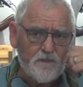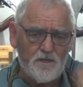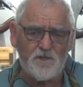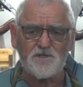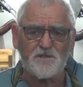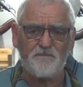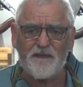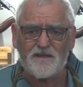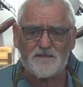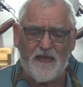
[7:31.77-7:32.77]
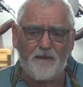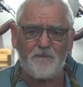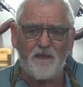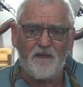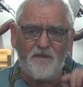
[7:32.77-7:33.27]
using a metal
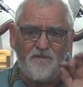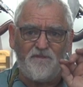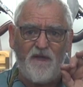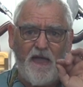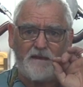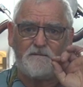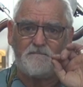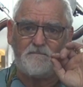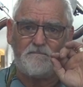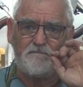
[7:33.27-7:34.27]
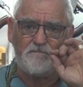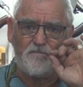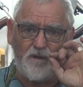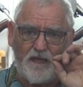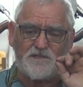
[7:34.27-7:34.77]
tap, that
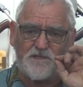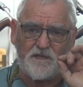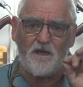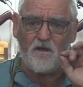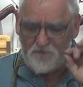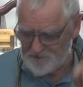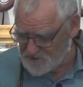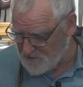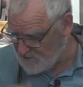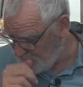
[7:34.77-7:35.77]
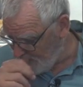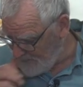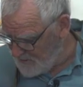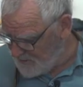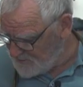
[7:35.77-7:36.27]
will actually hold the screw.
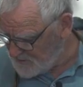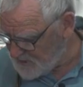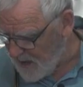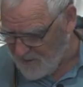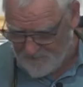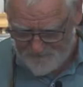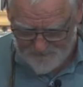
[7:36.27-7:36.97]
So